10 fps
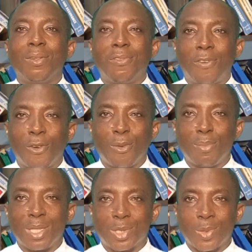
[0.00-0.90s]
follow
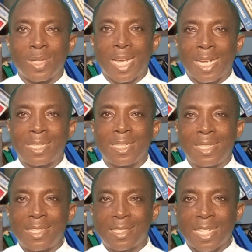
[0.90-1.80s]
me so that
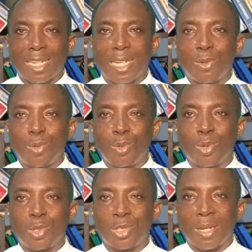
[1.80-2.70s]
this channel will
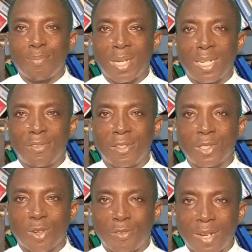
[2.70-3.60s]
grow to the
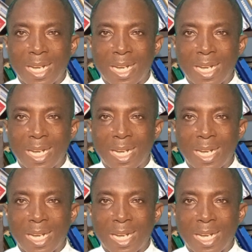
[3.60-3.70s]
benefit of